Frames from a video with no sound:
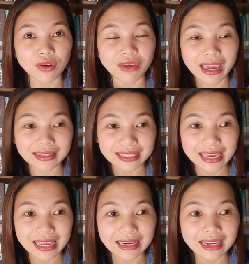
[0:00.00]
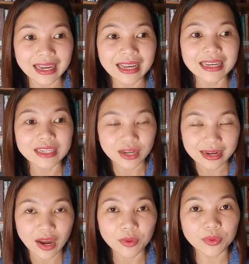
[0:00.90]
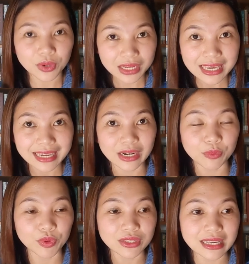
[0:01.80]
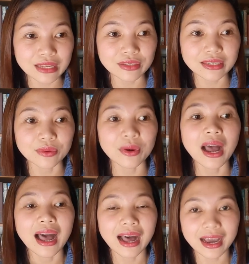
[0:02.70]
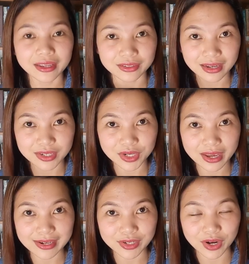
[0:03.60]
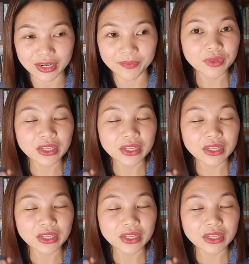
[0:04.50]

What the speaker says: of 18, she can now or he can now proceed to higher education.